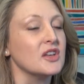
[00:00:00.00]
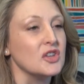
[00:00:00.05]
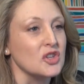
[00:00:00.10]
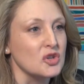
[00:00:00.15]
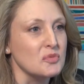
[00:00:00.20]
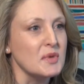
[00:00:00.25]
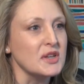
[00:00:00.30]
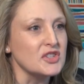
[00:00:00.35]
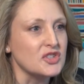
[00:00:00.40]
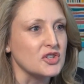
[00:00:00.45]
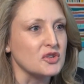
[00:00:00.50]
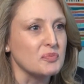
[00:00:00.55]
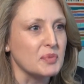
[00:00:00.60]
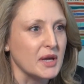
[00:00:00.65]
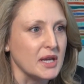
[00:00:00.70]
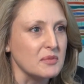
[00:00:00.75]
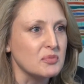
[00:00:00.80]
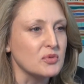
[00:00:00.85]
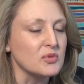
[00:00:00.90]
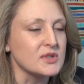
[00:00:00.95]
You mentioned
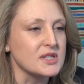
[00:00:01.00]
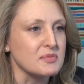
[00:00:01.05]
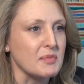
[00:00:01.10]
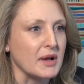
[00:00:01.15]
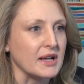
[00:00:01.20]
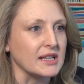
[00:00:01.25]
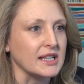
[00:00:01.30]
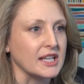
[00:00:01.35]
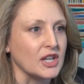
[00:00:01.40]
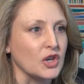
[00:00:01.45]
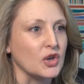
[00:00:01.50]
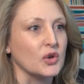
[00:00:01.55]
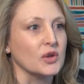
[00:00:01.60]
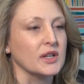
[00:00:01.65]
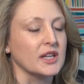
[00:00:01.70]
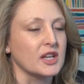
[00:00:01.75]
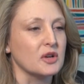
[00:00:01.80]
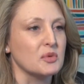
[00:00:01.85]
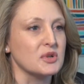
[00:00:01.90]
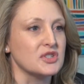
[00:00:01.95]
people smuggling
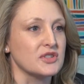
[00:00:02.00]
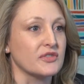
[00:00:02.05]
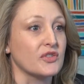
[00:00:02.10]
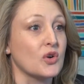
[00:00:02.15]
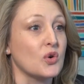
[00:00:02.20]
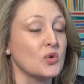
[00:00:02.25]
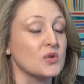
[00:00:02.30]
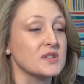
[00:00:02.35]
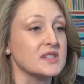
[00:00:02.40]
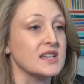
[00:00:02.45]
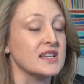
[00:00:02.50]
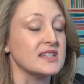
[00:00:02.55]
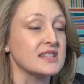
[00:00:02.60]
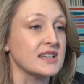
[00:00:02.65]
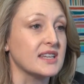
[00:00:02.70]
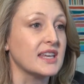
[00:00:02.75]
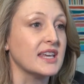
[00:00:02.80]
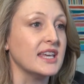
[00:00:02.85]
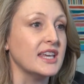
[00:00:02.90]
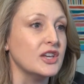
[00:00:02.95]
earlier, which of course is a
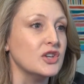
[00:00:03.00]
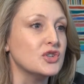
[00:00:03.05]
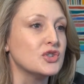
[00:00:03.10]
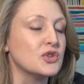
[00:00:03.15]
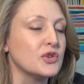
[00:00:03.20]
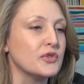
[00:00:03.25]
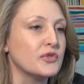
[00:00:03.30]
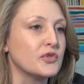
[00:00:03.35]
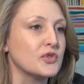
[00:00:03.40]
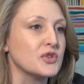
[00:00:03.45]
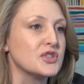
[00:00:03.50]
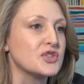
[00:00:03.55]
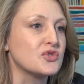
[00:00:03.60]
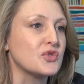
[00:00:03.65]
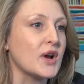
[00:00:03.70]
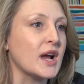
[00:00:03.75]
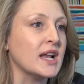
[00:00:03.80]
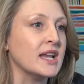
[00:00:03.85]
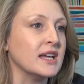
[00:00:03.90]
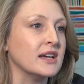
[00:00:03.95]
key issue for
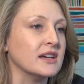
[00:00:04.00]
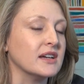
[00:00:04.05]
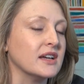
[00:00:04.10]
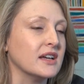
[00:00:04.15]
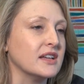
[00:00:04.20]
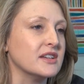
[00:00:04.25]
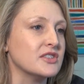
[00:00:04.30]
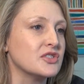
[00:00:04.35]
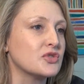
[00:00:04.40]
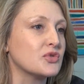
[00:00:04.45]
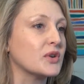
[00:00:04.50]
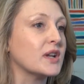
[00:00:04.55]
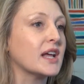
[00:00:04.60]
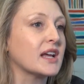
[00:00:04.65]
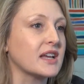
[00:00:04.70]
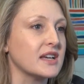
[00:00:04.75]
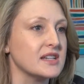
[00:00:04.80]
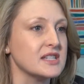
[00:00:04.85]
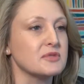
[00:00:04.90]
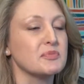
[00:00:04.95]
Australia, and Sri
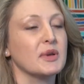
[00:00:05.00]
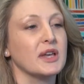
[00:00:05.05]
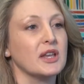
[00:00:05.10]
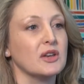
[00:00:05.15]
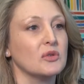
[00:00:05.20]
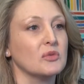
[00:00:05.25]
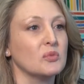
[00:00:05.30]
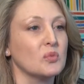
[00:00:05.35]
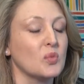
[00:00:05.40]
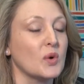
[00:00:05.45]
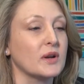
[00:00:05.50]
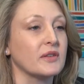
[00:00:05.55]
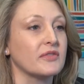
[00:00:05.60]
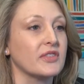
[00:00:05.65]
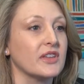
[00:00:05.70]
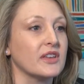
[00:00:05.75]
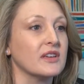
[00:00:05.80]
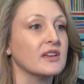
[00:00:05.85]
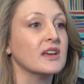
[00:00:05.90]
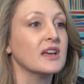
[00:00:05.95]
Lanka has been one of
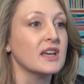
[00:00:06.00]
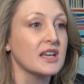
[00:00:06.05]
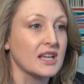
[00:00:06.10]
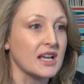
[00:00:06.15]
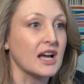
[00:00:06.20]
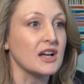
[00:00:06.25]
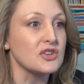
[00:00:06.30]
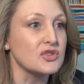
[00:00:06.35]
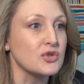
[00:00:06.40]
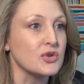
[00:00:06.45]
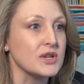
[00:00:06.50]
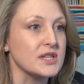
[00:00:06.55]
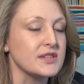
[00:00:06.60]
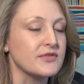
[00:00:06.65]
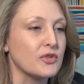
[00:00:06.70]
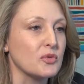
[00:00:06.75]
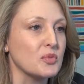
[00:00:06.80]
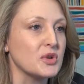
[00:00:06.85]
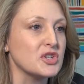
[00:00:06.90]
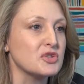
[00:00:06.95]
the countries
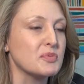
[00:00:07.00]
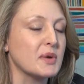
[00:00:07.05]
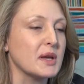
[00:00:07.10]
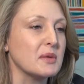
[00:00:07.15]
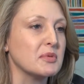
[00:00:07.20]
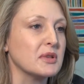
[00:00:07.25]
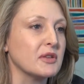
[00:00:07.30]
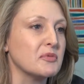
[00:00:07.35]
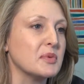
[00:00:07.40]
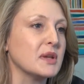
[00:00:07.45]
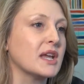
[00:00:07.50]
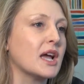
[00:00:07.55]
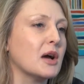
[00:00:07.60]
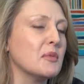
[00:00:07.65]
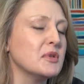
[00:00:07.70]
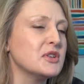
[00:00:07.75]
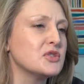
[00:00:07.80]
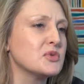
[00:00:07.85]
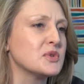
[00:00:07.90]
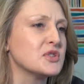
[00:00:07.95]
from which people have been
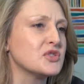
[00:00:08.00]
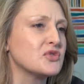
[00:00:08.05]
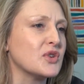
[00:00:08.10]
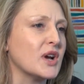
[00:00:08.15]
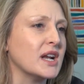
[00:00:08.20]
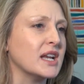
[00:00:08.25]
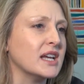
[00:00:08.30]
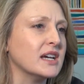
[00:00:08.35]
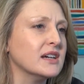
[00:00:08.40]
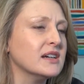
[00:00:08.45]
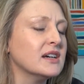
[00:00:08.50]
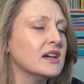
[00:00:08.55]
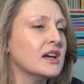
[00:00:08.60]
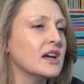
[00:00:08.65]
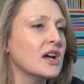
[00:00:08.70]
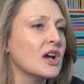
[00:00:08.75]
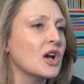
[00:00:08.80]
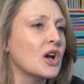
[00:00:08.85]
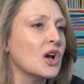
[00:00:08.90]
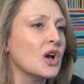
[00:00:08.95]
coming to Australia.
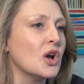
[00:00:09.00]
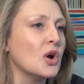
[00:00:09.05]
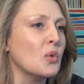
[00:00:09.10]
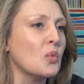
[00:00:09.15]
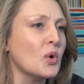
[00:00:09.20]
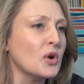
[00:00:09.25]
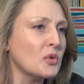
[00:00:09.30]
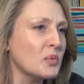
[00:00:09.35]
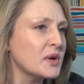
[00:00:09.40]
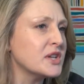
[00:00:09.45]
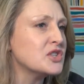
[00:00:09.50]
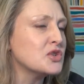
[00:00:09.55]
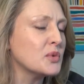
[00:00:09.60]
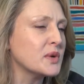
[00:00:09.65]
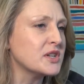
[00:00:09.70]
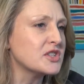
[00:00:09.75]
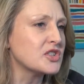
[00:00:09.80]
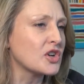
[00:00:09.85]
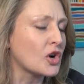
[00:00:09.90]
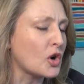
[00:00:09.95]
What are we
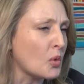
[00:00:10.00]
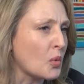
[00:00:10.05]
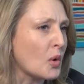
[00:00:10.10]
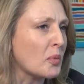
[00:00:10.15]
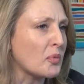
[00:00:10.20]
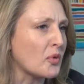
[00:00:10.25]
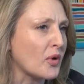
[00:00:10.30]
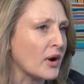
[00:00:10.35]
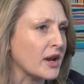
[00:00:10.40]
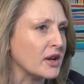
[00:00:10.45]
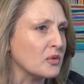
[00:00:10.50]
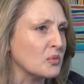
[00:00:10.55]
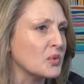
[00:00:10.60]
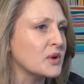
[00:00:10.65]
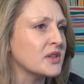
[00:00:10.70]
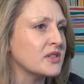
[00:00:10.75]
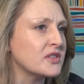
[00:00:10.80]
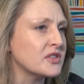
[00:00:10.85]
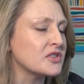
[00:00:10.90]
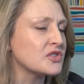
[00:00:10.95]
doing to cooperate
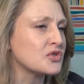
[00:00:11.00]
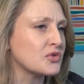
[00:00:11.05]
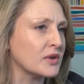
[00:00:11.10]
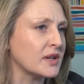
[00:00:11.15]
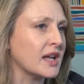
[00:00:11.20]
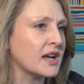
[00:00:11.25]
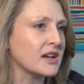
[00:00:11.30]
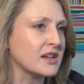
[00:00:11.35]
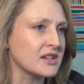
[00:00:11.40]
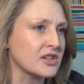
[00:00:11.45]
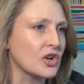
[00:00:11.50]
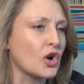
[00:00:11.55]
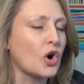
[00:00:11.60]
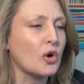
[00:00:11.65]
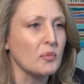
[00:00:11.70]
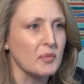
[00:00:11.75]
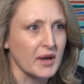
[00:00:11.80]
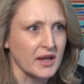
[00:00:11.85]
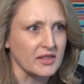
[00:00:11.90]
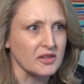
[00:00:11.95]
with Sri Lanka to
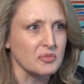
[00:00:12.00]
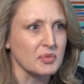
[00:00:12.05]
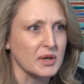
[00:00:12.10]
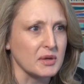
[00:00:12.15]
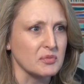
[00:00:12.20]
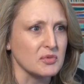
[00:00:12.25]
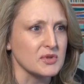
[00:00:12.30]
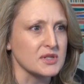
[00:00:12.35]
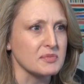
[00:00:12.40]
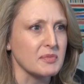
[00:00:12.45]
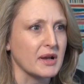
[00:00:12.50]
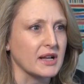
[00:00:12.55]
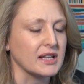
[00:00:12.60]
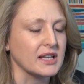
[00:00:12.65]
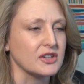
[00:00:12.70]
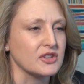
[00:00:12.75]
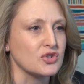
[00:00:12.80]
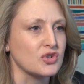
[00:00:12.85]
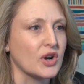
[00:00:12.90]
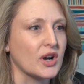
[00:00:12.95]
combat the people
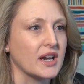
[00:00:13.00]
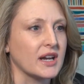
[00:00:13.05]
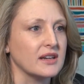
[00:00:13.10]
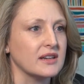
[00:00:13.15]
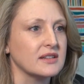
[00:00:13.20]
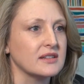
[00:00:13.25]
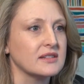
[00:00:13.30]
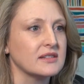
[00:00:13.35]
smuggling trade?